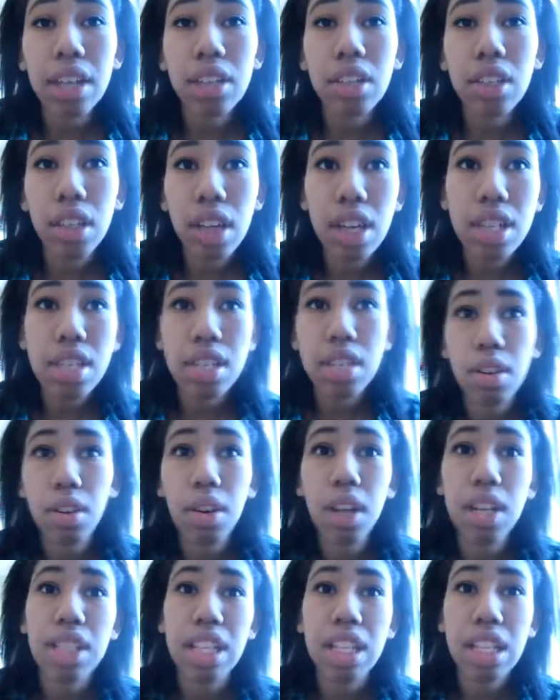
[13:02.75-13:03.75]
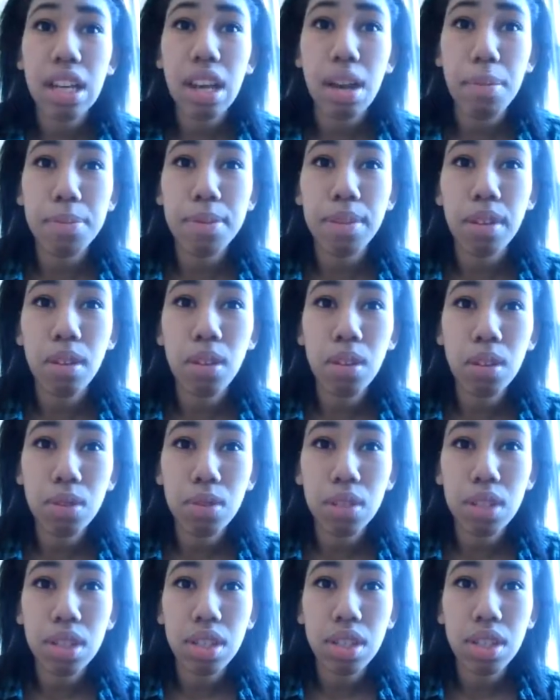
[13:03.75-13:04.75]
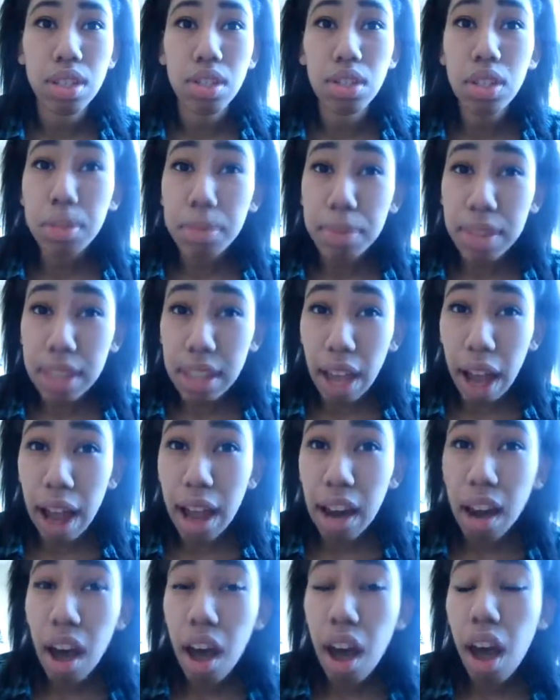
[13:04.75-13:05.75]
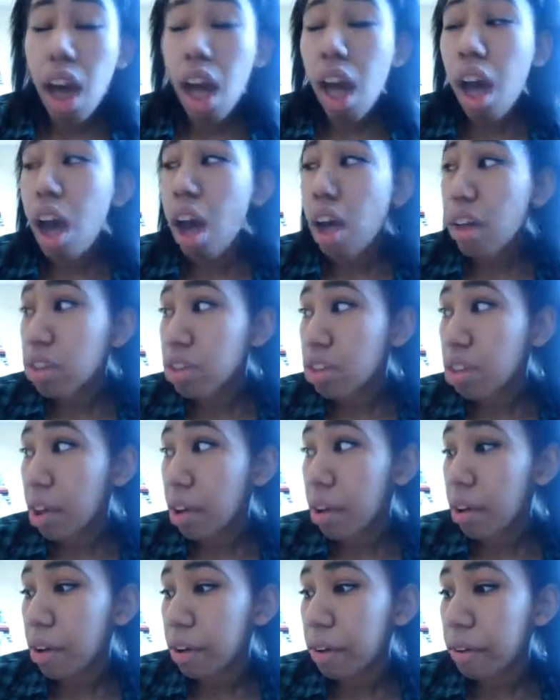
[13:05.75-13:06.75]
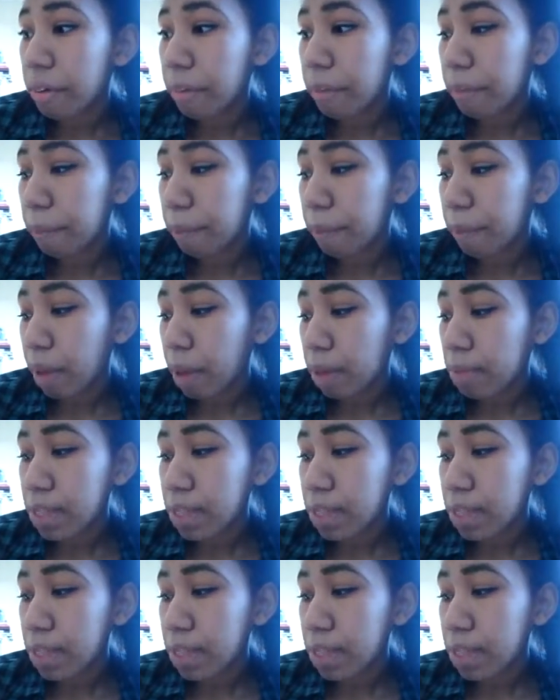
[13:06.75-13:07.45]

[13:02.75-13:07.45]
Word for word: And the last only has eighteen episodes, which is extremely sad. So I'm